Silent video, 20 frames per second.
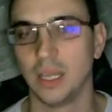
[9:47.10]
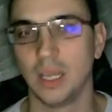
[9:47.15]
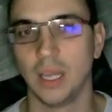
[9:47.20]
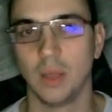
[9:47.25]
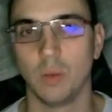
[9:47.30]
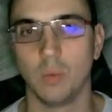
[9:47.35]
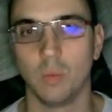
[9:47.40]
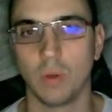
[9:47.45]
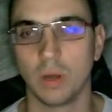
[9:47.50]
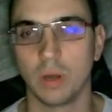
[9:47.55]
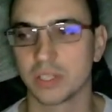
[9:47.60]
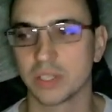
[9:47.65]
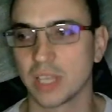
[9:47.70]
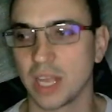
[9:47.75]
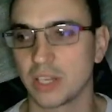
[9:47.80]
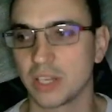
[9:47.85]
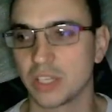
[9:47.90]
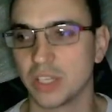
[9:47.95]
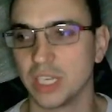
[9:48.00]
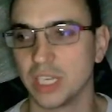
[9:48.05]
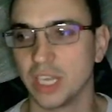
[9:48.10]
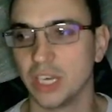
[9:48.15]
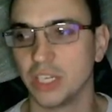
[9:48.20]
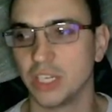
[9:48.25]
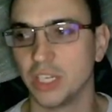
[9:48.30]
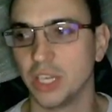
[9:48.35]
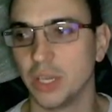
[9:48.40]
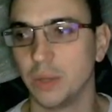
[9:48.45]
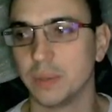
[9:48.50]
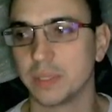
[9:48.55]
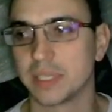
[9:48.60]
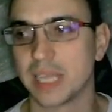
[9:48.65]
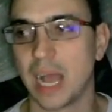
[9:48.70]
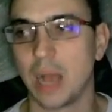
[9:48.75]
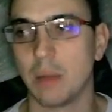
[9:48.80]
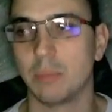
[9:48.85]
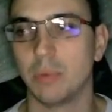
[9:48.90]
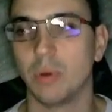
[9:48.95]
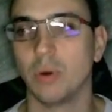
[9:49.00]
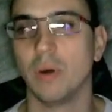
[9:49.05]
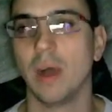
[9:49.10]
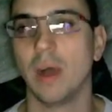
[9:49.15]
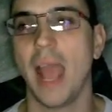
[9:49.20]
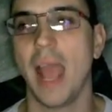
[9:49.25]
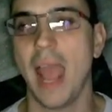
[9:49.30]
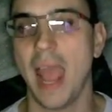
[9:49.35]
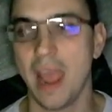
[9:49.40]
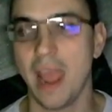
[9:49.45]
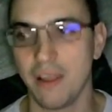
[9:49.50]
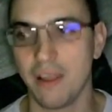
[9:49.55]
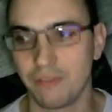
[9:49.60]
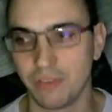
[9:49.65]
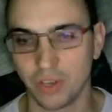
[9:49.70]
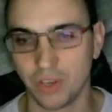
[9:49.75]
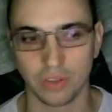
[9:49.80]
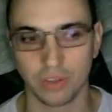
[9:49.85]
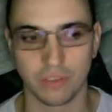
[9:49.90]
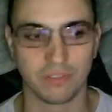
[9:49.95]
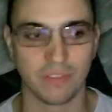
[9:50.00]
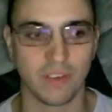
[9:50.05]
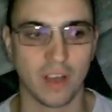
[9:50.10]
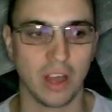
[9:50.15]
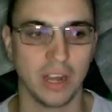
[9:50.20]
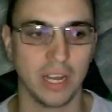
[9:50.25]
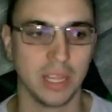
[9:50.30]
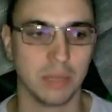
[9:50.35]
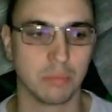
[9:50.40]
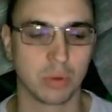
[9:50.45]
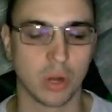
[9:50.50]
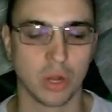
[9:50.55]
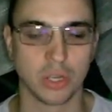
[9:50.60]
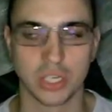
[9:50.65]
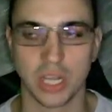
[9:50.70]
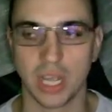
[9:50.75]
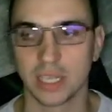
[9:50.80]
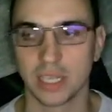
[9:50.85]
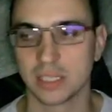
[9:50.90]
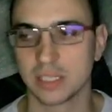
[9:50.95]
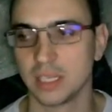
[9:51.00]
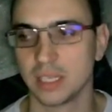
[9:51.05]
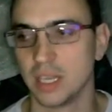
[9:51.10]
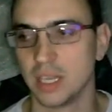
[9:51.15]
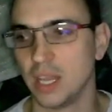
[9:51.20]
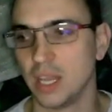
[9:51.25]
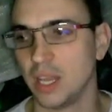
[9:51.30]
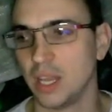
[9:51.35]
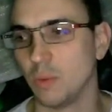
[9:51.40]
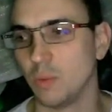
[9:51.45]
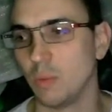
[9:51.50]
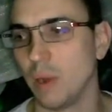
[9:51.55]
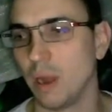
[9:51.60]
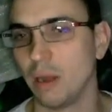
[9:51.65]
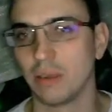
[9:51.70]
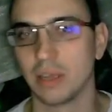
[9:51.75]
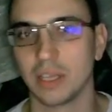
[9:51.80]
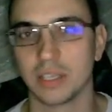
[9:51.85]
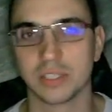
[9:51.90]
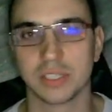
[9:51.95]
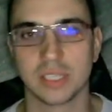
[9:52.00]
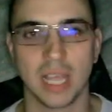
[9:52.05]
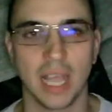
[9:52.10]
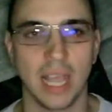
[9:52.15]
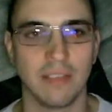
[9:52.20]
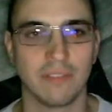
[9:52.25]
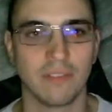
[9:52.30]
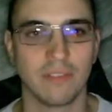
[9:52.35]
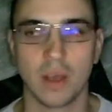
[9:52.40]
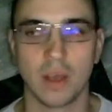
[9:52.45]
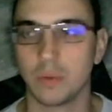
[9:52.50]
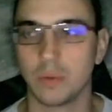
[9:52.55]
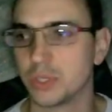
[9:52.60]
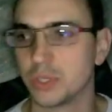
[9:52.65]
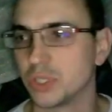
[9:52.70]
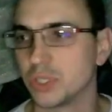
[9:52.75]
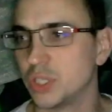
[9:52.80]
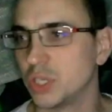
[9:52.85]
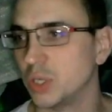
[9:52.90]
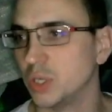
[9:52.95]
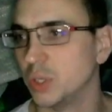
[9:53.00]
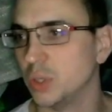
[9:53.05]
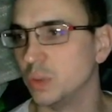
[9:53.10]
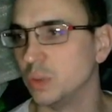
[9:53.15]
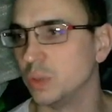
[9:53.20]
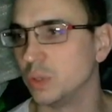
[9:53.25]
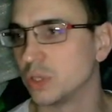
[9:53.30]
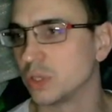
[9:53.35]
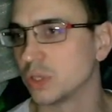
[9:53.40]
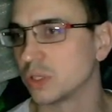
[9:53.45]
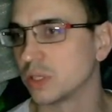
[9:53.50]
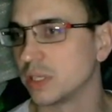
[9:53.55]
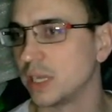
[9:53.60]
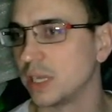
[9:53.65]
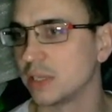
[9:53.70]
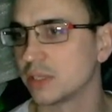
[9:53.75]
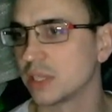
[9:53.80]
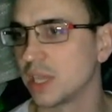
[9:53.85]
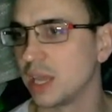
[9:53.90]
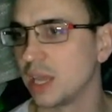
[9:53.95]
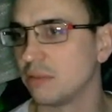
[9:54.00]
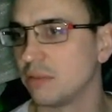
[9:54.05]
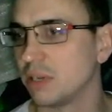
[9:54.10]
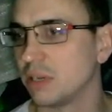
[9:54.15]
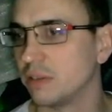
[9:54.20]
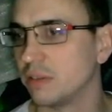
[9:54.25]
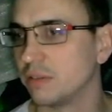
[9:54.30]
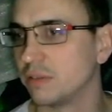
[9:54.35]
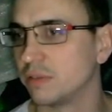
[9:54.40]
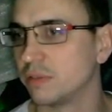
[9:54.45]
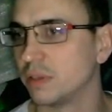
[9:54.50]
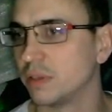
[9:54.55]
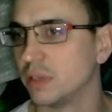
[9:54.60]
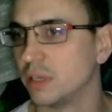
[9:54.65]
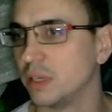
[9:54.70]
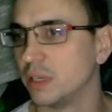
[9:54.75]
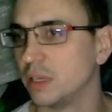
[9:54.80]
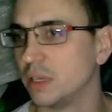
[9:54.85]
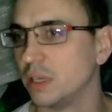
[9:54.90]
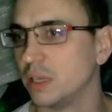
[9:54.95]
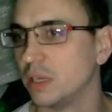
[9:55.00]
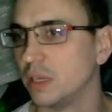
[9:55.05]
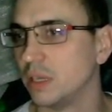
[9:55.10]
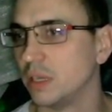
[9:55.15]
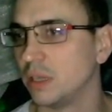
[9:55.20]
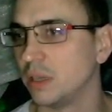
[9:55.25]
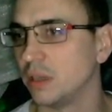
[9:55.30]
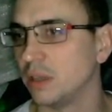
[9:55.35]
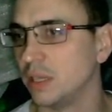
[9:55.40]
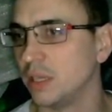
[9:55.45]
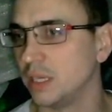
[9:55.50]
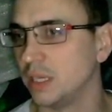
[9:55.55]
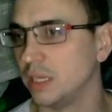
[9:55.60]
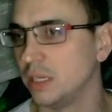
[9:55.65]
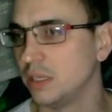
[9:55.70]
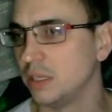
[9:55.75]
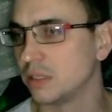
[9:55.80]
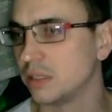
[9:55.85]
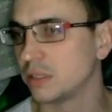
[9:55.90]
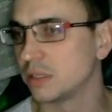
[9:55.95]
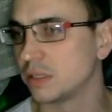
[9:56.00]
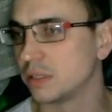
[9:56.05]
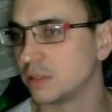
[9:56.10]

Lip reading: what it's actually going to do is output every other file in the project. Whereas if I was to just, let's get rid of these,